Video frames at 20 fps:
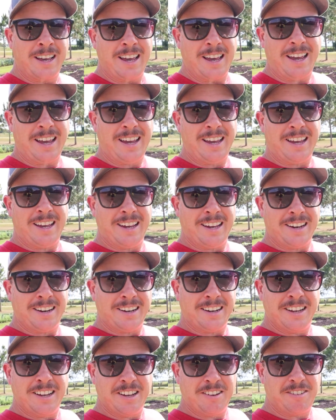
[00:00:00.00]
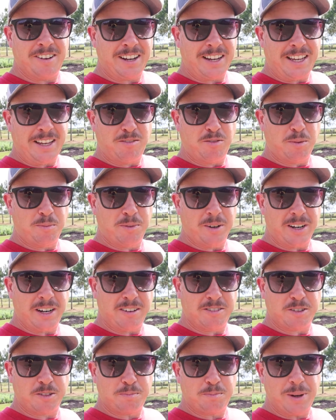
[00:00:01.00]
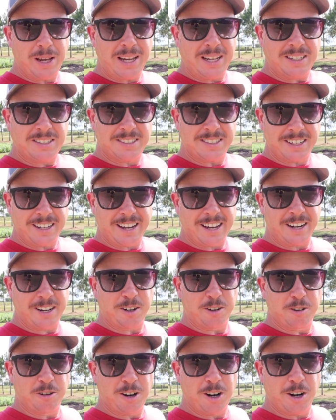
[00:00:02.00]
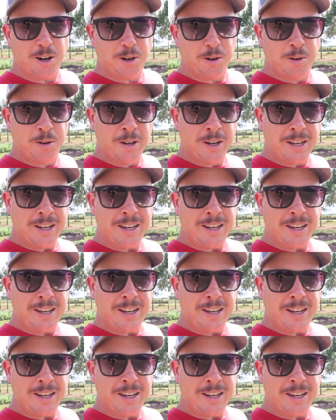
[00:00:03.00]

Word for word: And if I give them enough space to kind of grow,